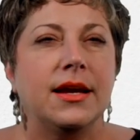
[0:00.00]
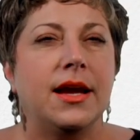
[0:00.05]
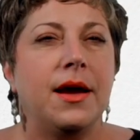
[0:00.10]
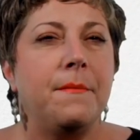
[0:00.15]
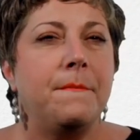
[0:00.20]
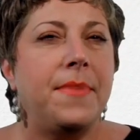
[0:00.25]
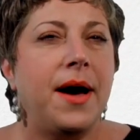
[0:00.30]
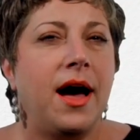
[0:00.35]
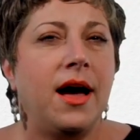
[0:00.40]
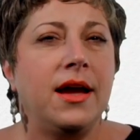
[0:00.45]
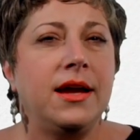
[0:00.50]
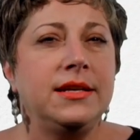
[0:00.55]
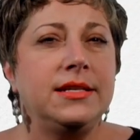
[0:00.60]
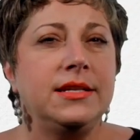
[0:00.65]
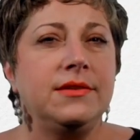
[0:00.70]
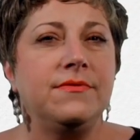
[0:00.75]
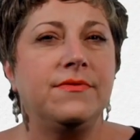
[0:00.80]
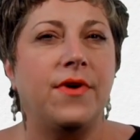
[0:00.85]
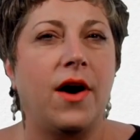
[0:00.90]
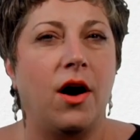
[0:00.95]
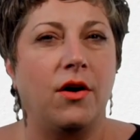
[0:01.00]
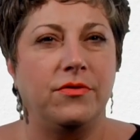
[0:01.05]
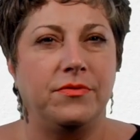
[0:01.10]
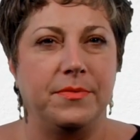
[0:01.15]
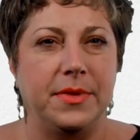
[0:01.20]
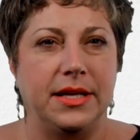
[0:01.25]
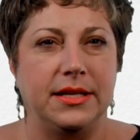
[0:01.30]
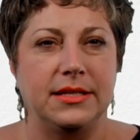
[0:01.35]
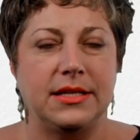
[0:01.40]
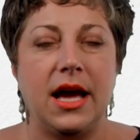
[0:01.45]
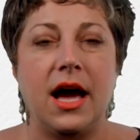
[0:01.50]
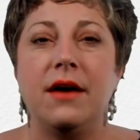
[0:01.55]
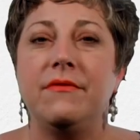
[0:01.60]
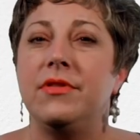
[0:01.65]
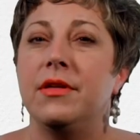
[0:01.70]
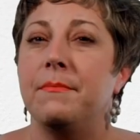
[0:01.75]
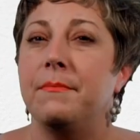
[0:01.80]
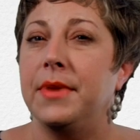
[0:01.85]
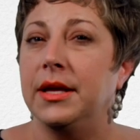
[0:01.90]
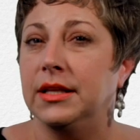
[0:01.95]
Combined involvement
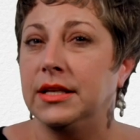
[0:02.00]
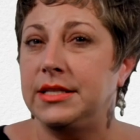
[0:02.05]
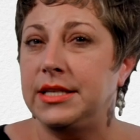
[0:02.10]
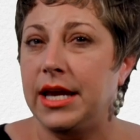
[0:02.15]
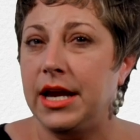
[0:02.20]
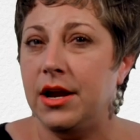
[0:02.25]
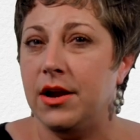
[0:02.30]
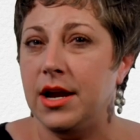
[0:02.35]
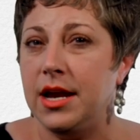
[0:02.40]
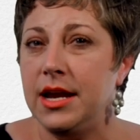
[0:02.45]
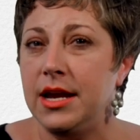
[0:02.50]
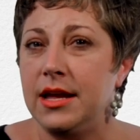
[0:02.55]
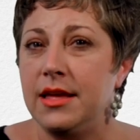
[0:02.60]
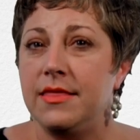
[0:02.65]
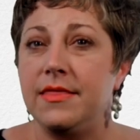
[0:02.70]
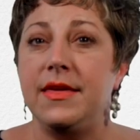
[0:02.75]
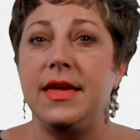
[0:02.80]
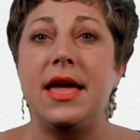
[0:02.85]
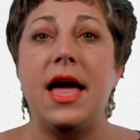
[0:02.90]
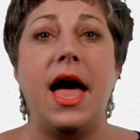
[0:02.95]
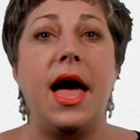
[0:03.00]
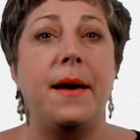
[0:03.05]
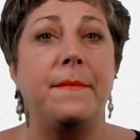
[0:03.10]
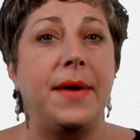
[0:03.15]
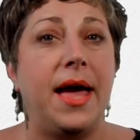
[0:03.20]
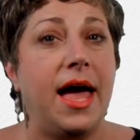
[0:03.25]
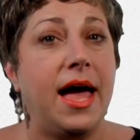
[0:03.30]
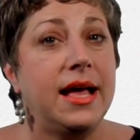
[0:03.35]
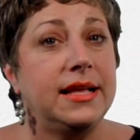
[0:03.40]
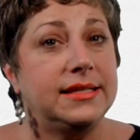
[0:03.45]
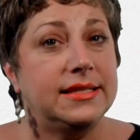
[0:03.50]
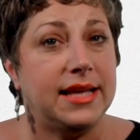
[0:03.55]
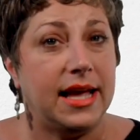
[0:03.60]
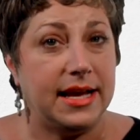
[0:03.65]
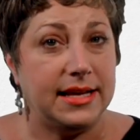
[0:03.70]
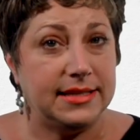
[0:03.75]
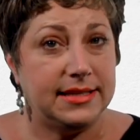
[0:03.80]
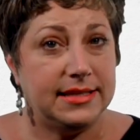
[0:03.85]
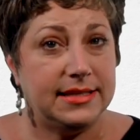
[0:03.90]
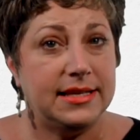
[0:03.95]
of the military, the
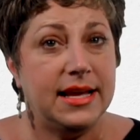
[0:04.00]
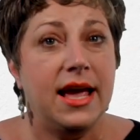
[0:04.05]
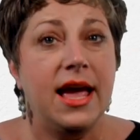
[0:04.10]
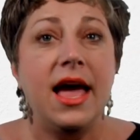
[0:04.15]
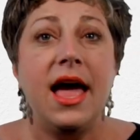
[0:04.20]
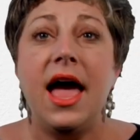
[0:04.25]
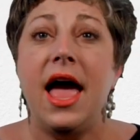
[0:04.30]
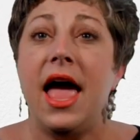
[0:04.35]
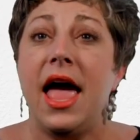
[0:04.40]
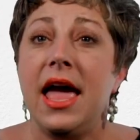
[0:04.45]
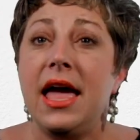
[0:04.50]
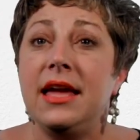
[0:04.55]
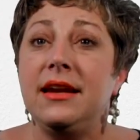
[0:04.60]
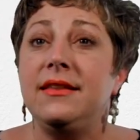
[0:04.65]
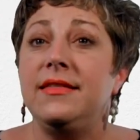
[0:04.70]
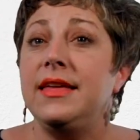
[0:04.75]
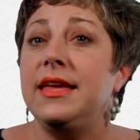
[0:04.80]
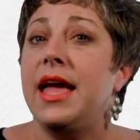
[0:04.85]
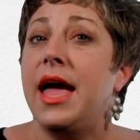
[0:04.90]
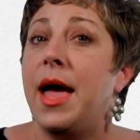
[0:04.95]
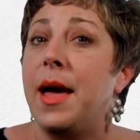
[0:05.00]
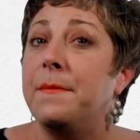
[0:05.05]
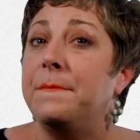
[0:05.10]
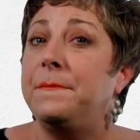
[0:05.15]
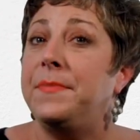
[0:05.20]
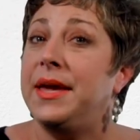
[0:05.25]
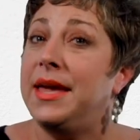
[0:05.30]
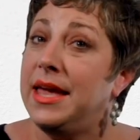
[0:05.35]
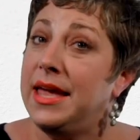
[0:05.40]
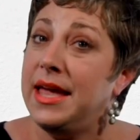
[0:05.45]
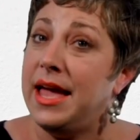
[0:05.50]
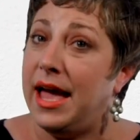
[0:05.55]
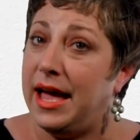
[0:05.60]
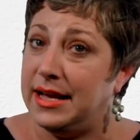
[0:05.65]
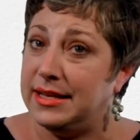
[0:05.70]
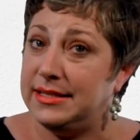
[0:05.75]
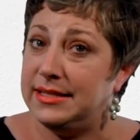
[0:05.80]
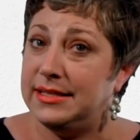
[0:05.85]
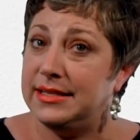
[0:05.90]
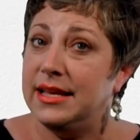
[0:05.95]
MSS, and the
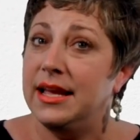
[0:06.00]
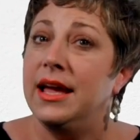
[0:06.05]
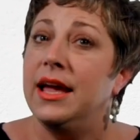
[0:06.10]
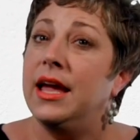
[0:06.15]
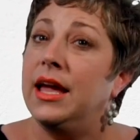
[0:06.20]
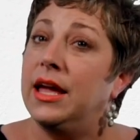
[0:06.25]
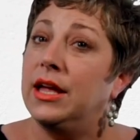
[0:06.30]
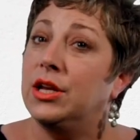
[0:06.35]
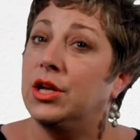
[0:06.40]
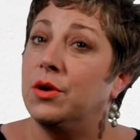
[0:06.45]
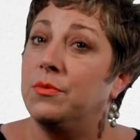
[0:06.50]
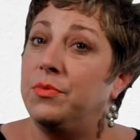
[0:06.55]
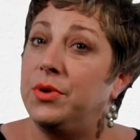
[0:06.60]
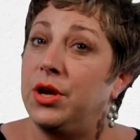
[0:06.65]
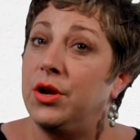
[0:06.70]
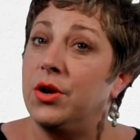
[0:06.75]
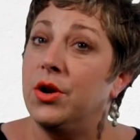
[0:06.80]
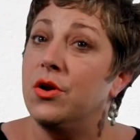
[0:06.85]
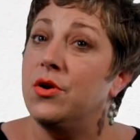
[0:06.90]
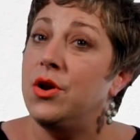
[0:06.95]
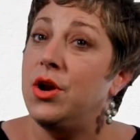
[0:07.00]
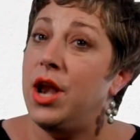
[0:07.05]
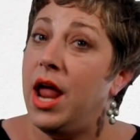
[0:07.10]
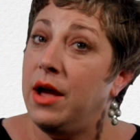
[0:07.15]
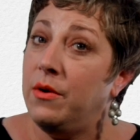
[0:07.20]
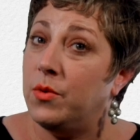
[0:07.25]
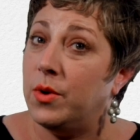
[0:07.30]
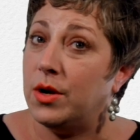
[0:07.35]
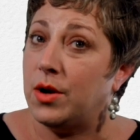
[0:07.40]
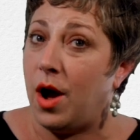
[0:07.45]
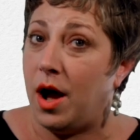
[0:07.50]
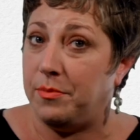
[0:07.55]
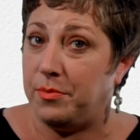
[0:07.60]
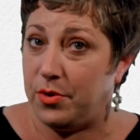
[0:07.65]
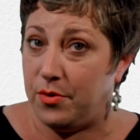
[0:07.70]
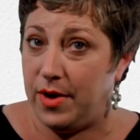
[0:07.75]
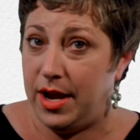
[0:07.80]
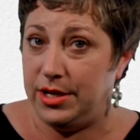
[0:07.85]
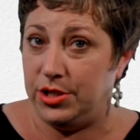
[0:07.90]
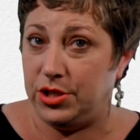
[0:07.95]
MPS in computer network
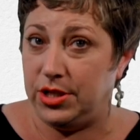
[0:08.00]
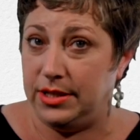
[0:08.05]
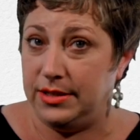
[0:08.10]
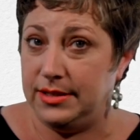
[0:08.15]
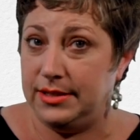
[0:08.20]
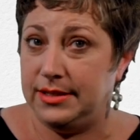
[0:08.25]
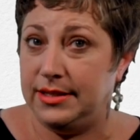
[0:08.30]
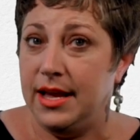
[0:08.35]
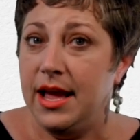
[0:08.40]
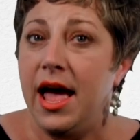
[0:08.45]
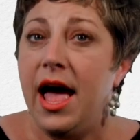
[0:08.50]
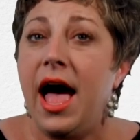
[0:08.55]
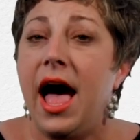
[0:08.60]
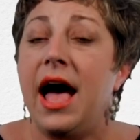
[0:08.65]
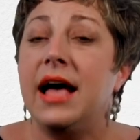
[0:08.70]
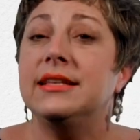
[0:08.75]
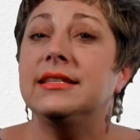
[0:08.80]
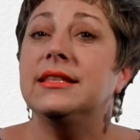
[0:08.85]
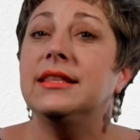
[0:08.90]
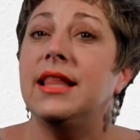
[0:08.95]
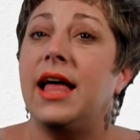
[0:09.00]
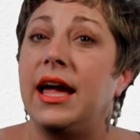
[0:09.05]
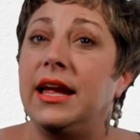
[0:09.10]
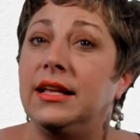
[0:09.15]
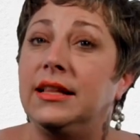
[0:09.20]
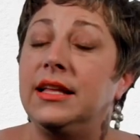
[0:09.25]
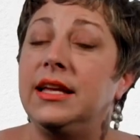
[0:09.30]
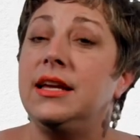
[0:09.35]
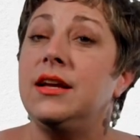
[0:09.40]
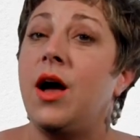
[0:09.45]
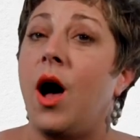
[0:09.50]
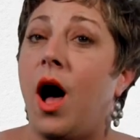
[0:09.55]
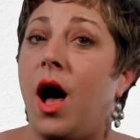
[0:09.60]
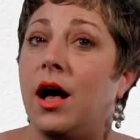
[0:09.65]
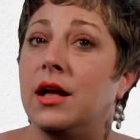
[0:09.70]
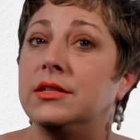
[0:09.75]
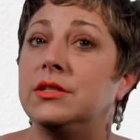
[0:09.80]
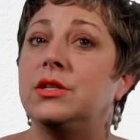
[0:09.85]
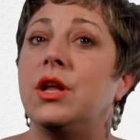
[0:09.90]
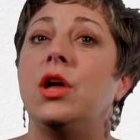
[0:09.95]
operations has likely
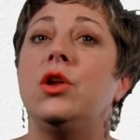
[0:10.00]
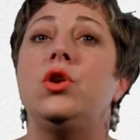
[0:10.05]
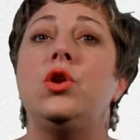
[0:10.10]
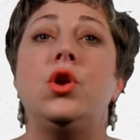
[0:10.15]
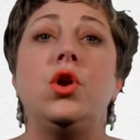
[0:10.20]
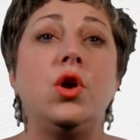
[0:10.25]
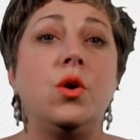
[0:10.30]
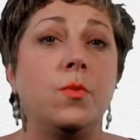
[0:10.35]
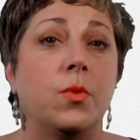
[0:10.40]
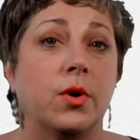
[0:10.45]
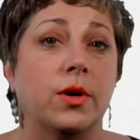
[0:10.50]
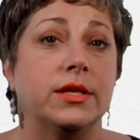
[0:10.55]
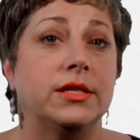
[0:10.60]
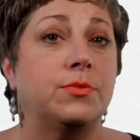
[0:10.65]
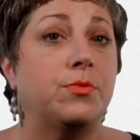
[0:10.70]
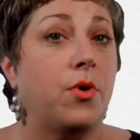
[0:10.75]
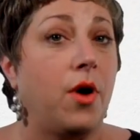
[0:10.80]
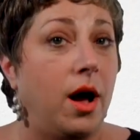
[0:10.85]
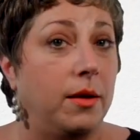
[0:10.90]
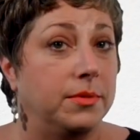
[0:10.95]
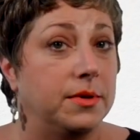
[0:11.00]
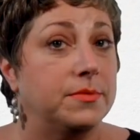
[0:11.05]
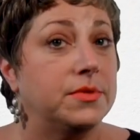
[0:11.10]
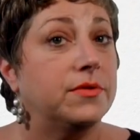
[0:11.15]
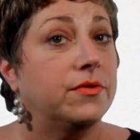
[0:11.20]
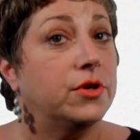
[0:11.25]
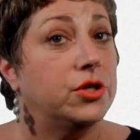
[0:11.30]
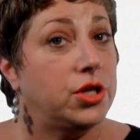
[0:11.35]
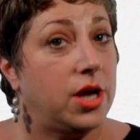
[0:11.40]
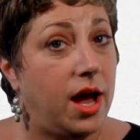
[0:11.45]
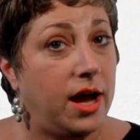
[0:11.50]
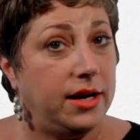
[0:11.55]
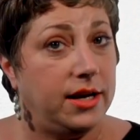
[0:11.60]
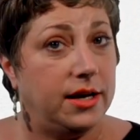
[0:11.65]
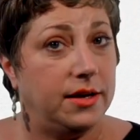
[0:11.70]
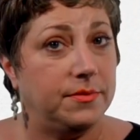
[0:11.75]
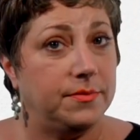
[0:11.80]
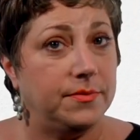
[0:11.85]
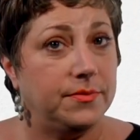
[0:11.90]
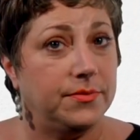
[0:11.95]
caused numerous problems for
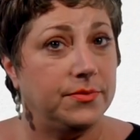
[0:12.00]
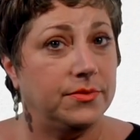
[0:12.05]
China.